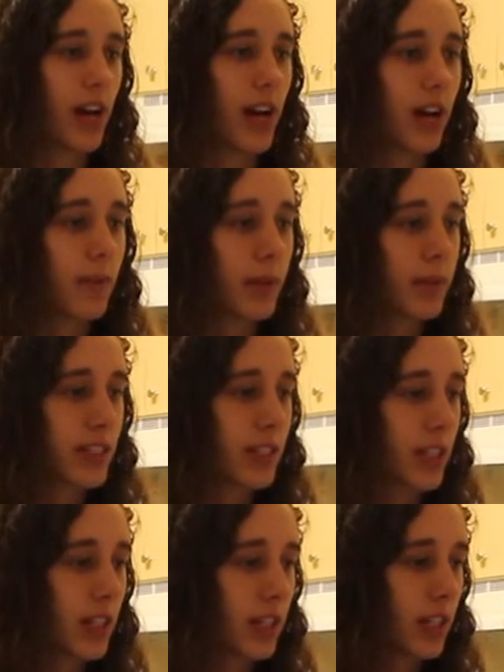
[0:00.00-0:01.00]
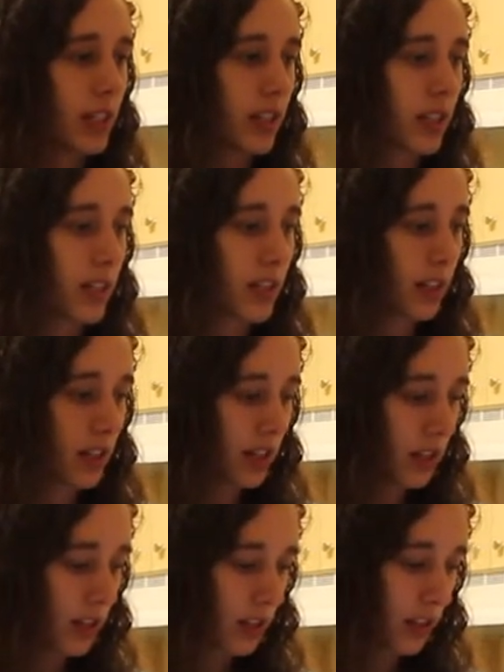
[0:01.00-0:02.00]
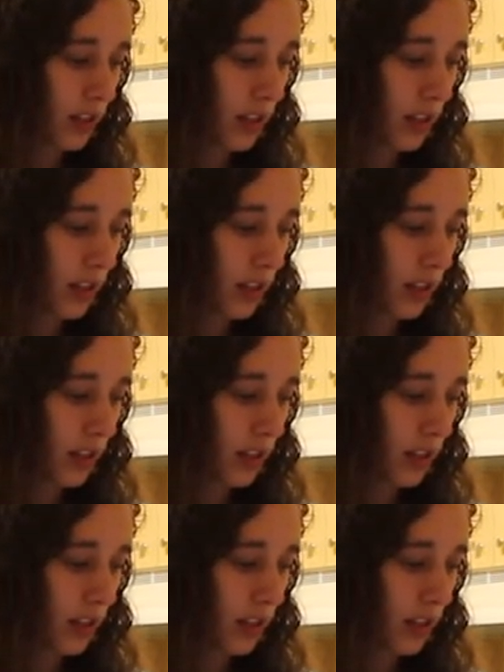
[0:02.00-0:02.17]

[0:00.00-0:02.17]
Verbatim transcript: app? Let me see. Yeah,